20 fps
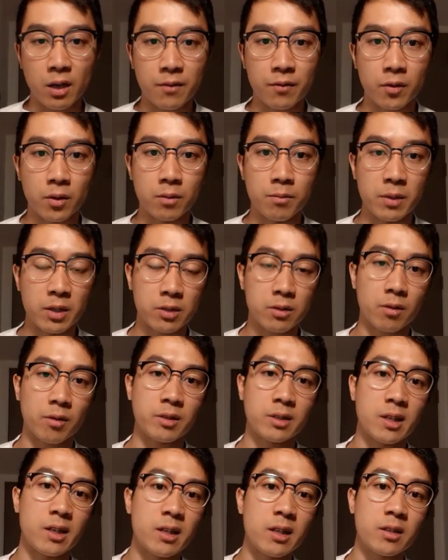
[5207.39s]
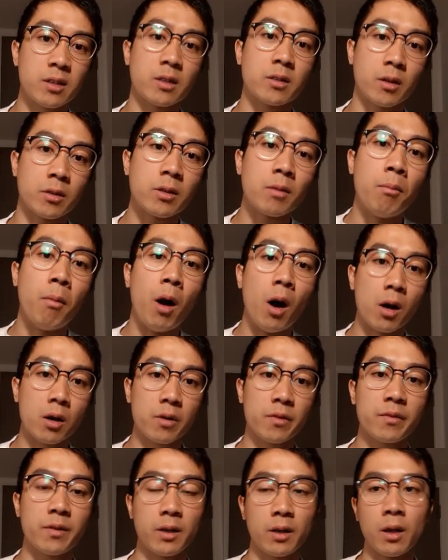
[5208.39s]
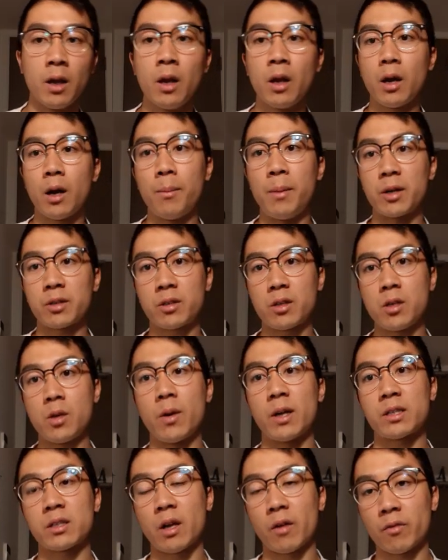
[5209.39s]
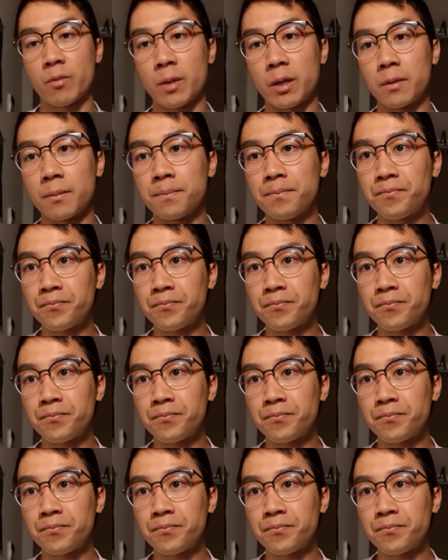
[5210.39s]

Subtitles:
and for administering statistics on demography amongst the US government.